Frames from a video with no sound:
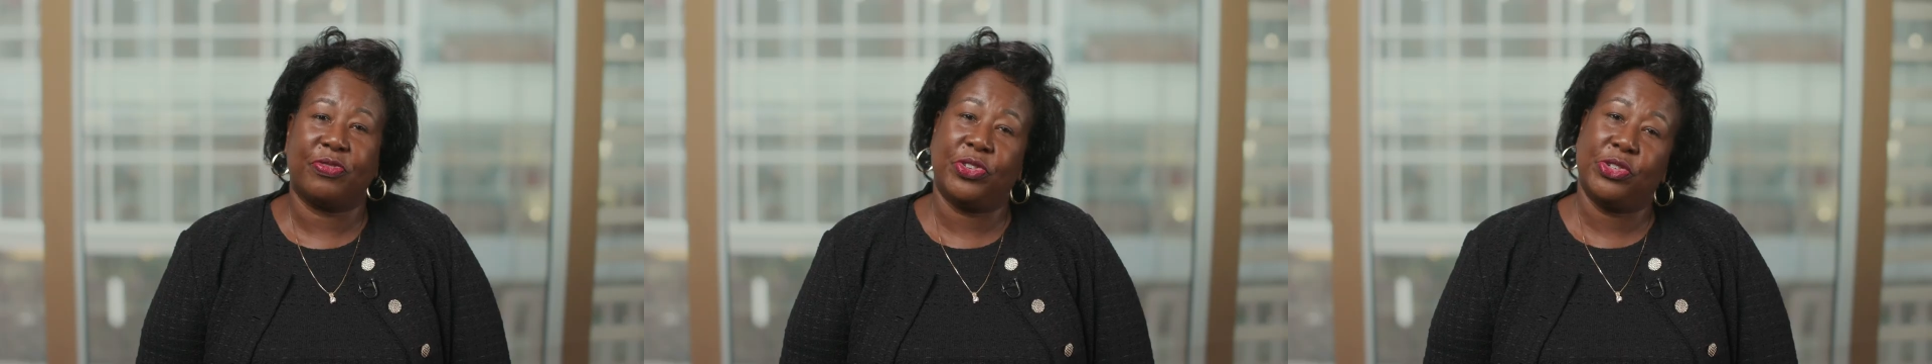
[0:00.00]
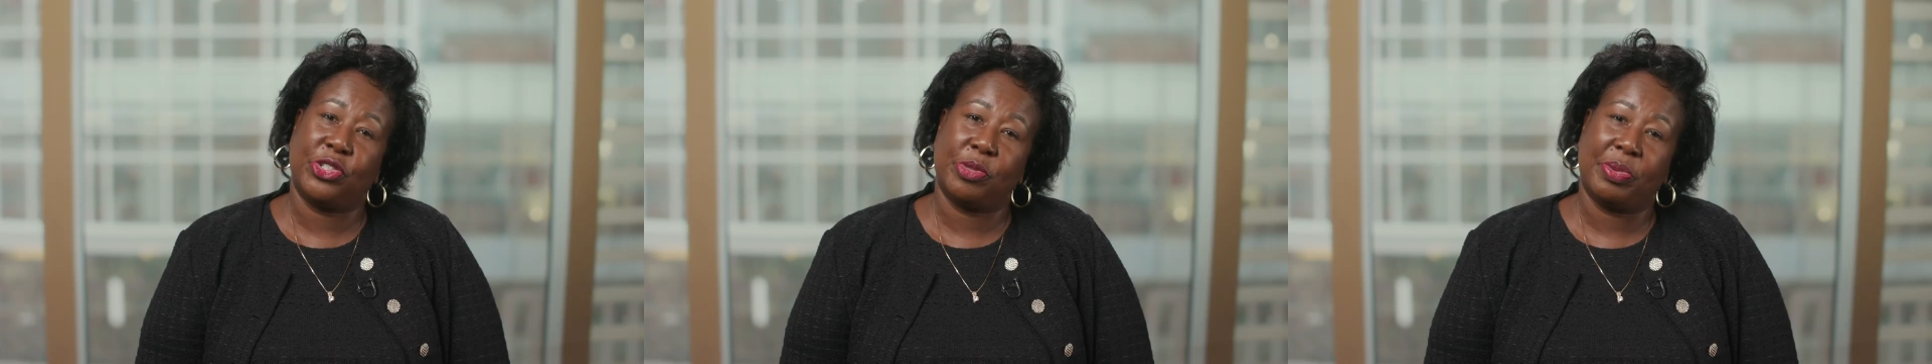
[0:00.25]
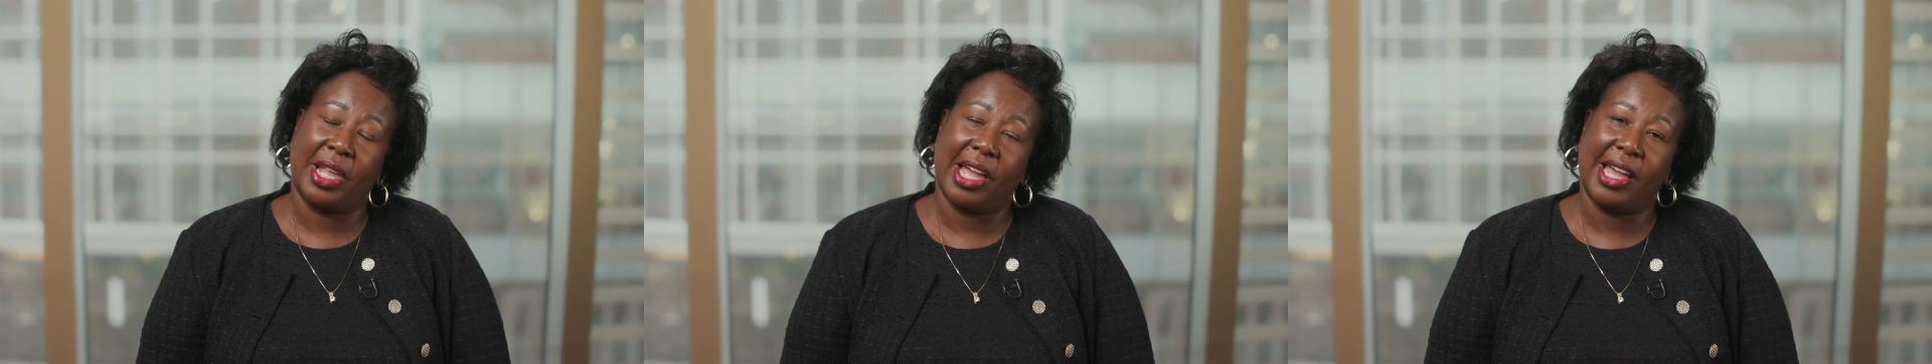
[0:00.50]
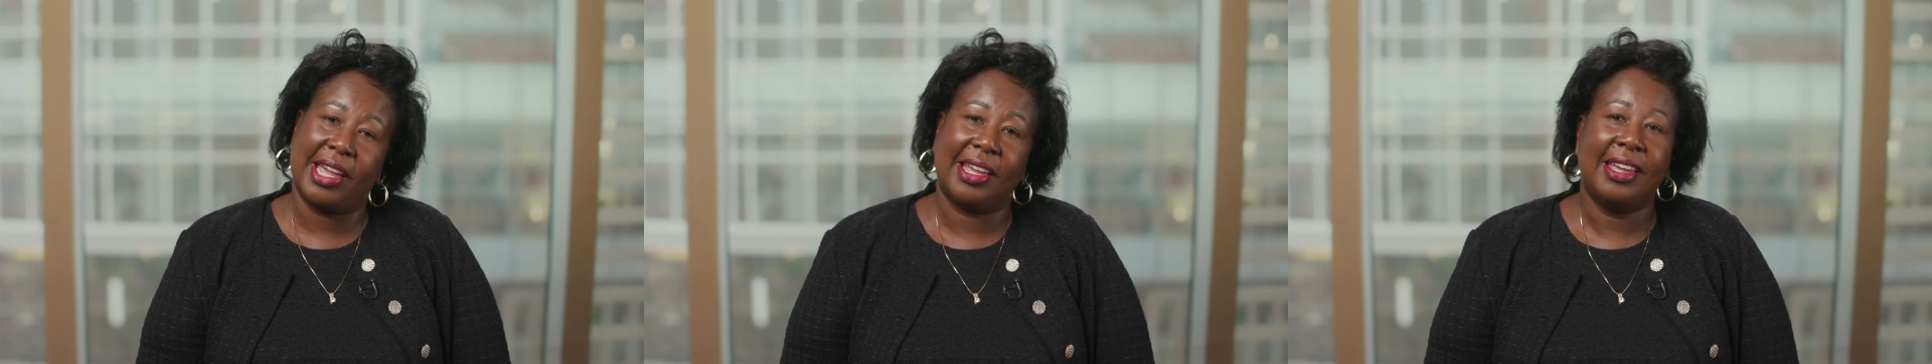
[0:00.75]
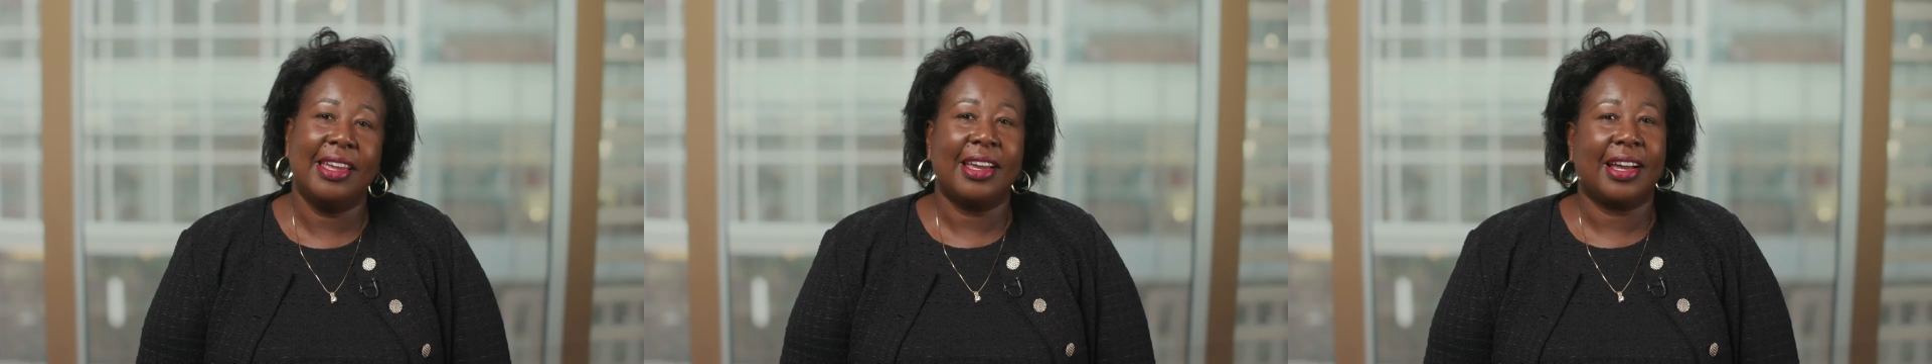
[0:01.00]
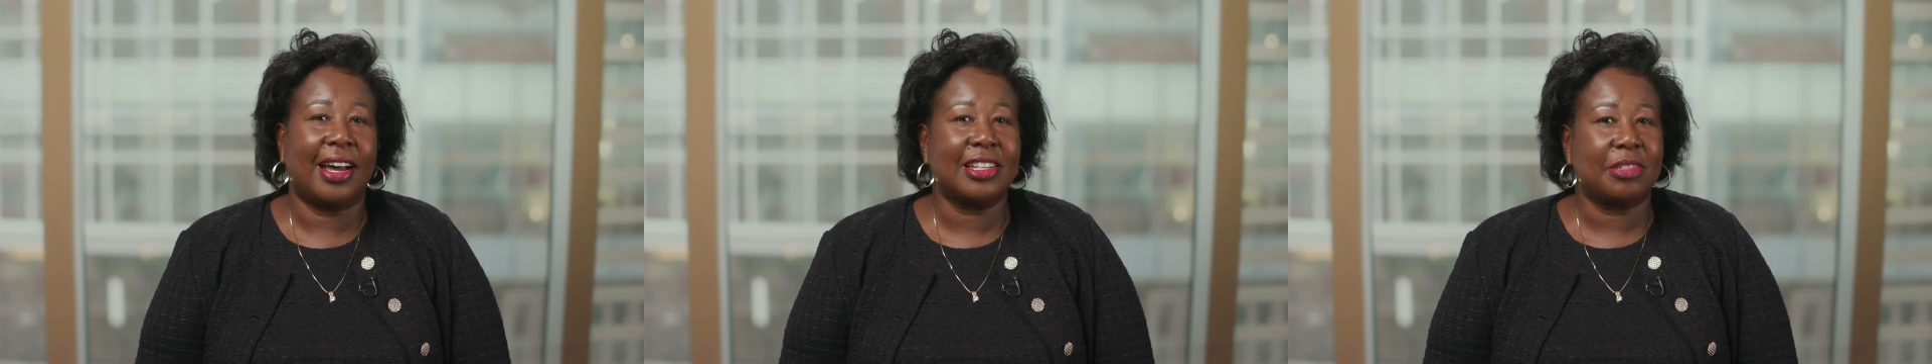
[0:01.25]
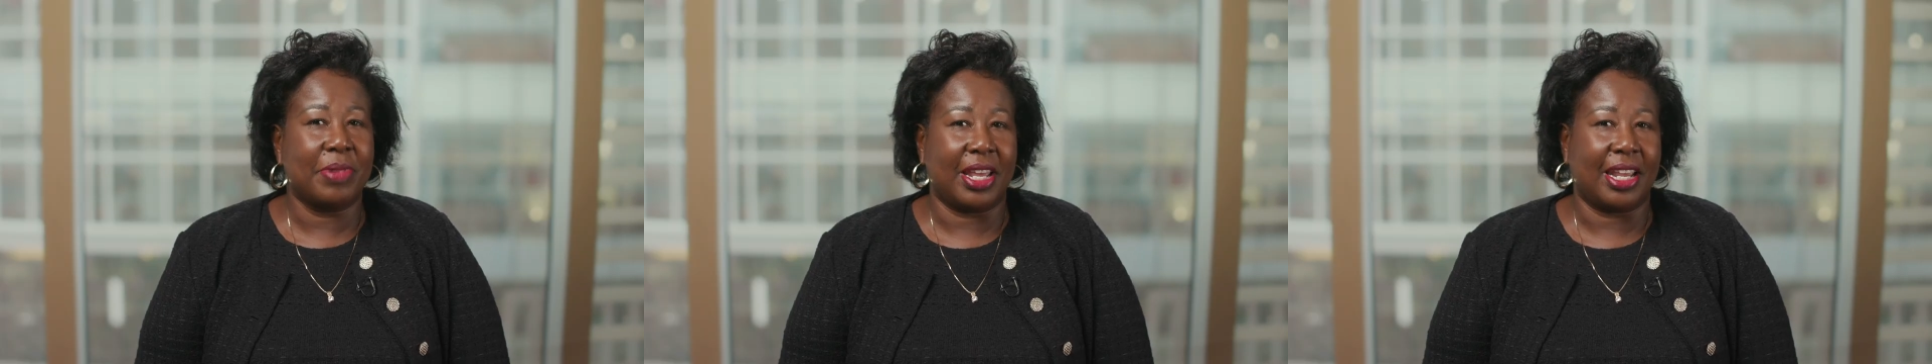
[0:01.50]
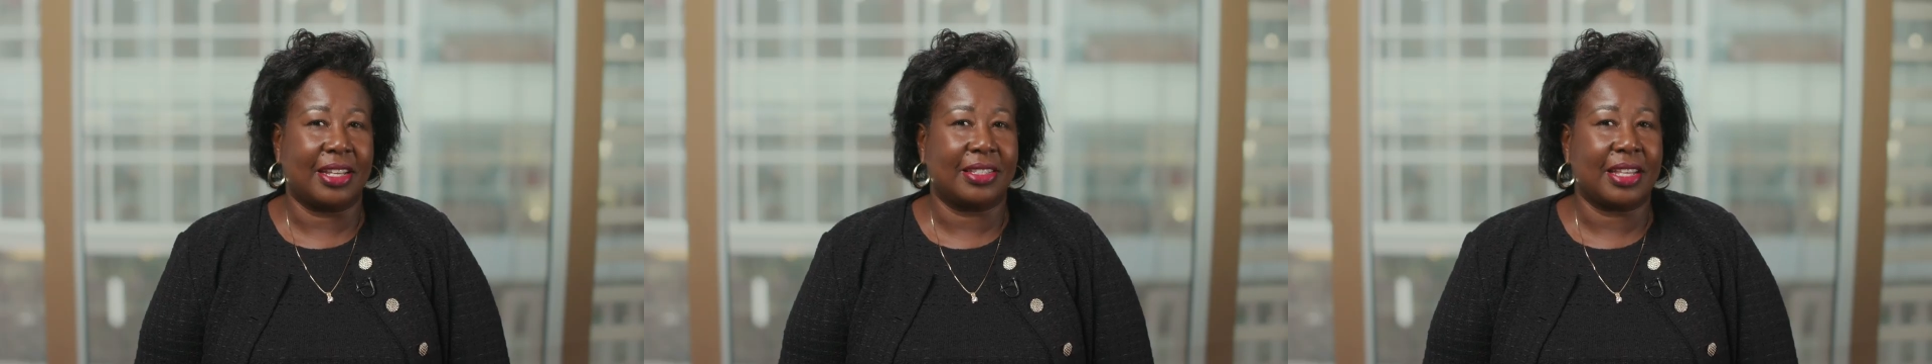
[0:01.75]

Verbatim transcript: food supply, cosmetics,